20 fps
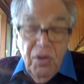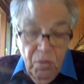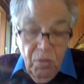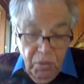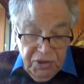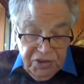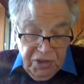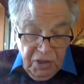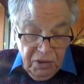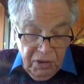
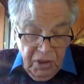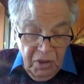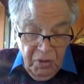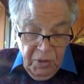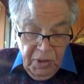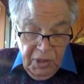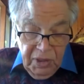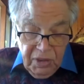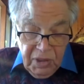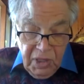which
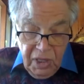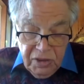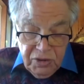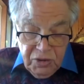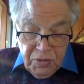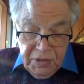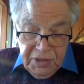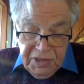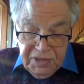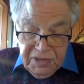colonial
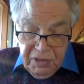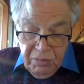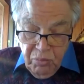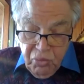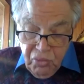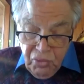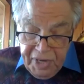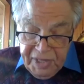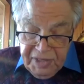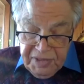countries
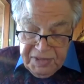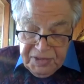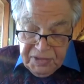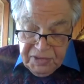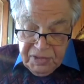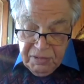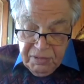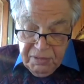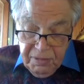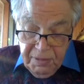
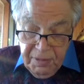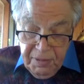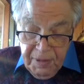embraced,